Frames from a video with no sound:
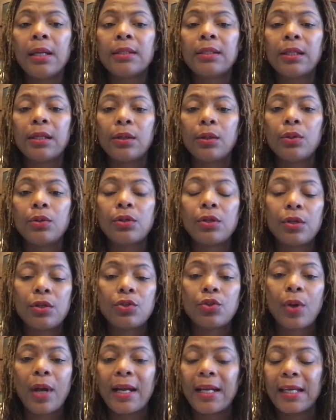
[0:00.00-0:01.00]
to
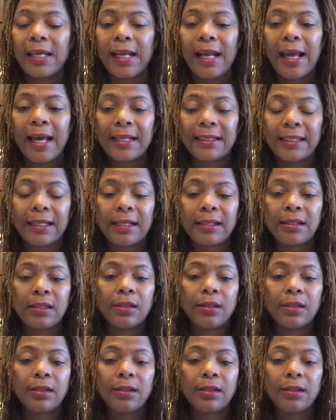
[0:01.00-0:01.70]
try to get access,